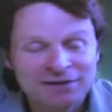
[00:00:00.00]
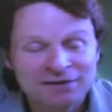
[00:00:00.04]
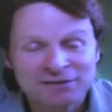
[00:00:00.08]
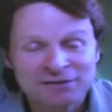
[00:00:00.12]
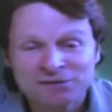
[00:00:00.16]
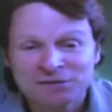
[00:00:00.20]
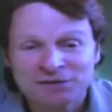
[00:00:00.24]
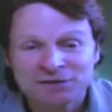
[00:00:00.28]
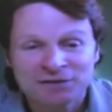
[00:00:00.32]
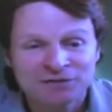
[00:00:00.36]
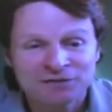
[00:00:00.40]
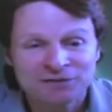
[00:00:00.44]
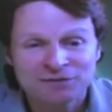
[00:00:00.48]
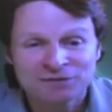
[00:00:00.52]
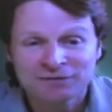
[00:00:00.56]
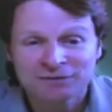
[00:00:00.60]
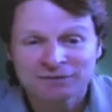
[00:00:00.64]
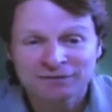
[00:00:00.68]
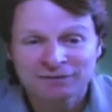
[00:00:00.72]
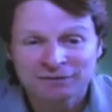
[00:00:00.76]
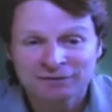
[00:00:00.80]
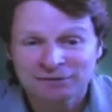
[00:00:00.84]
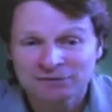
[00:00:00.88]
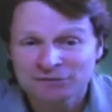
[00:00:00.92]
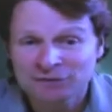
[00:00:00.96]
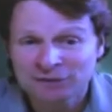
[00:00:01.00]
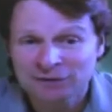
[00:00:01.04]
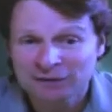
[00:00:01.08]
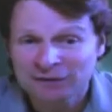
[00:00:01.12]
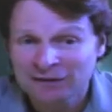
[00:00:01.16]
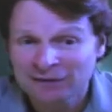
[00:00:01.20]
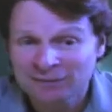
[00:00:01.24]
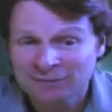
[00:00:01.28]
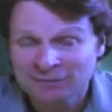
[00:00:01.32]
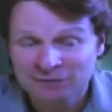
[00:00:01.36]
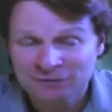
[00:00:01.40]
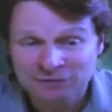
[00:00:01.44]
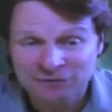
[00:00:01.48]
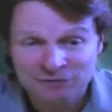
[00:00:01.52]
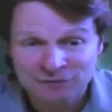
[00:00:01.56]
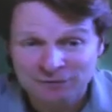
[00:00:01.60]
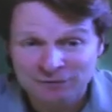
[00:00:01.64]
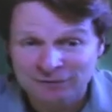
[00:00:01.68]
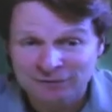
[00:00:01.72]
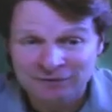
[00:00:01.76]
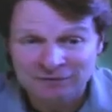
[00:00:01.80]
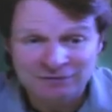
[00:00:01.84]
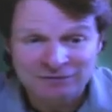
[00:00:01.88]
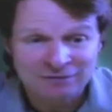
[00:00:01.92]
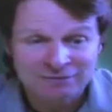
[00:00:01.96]
right. in charge of the things that happen to
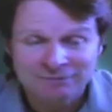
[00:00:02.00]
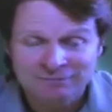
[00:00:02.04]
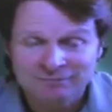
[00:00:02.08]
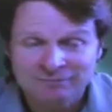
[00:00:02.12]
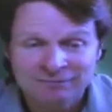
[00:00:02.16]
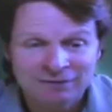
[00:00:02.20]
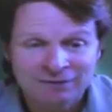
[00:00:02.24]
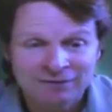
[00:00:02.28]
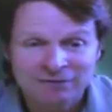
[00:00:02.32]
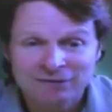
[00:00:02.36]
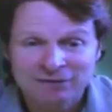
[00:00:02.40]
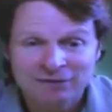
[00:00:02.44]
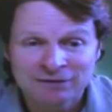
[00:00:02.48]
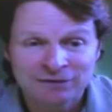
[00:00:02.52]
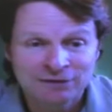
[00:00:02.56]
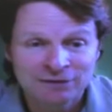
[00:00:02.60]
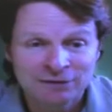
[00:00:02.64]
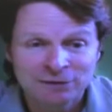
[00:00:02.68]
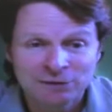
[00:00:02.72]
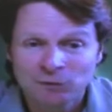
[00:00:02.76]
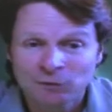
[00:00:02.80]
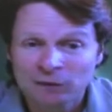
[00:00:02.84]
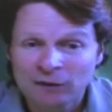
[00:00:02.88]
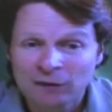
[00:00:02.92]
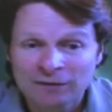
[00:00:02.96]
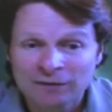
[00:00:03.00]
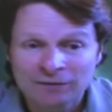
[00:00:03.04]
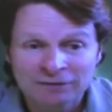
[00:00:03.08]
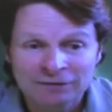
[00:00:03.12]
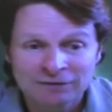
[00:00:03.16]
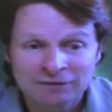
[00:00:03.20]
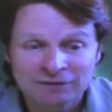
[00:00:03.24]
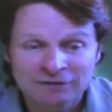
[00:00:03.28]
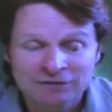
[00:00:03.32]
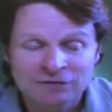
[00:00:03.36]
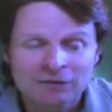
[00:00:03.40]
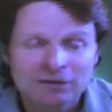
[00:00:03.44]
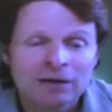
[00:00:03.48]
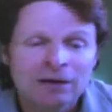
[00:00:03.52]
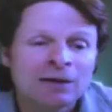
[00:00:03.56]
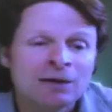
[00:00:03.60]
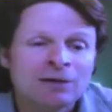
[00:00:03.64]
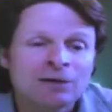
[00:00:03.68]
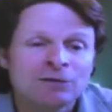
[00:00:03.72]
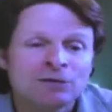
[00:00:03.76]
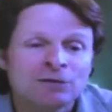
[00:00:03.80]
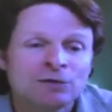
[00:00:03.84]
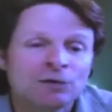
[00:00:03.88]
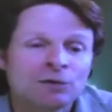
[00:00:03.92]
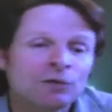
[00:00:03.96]
us. I mean, and around us.
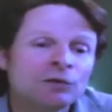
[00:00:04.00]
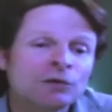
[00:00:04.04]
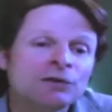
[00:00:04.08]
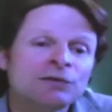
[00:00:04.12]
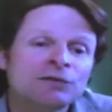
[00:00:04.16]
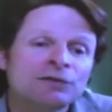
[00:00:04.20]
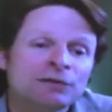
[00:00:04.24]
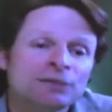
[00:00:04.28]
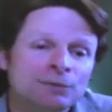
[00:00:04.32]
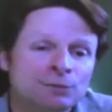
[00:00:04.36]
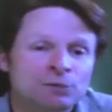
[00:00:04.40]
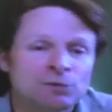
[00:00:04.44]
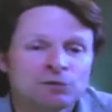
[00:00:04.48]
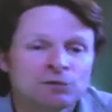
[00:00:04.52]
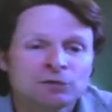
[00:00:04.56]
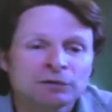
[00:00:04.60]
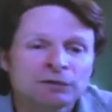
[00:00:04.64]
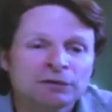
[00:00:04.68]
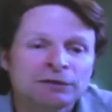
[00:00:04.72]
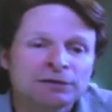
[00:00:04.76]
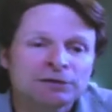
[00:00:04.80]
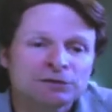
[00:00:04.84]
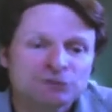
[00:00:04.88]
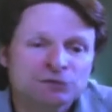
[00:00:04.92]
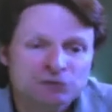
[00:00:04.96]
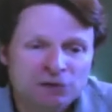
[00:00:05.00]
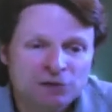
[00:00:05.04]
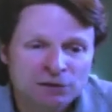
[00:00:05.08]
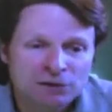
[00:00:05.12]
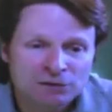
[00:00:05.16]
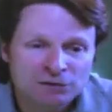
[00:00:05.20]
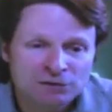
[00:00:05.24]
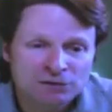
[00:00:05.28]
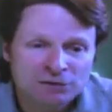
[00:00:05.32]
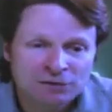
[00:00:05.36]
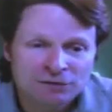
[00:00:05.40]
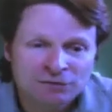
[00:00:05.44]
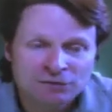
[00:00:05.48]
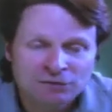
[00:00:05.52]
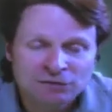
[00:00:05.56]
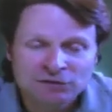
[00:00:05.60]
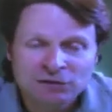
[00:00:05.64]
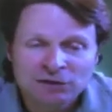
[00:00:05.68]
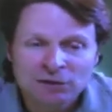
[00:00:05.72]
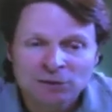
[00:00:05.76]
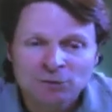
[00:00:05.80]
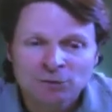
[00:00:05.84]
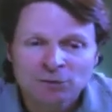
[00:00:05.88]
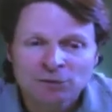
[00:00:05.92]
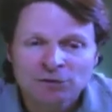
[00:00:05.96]
The only mm-hmm. thing we're really in charge of is
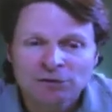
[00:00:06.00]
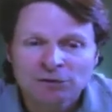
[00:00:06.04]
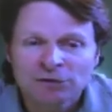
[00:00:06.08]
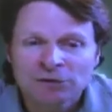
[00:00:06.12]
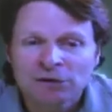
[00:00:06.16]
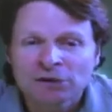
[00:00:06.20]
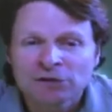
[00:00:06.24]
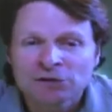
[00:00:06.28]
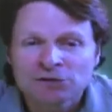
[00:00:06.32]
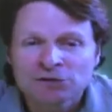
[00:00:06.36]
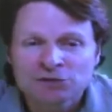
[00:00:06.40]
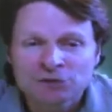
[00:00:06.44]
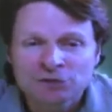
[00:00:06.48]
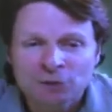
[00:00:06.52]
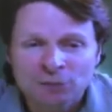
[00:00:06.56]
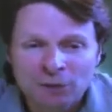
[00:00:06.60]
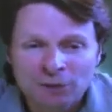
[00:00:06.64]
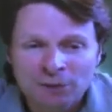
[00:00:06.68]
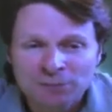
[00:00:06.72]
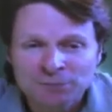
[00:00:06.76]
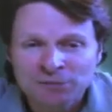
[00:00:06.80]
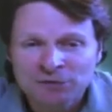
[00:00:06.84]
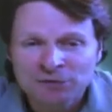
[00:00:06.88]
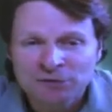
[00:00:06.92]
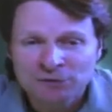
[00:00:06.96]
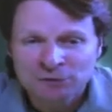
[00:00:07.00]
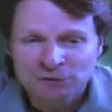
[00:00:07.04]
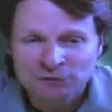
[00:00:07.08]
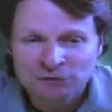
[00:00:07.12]
how we show up to those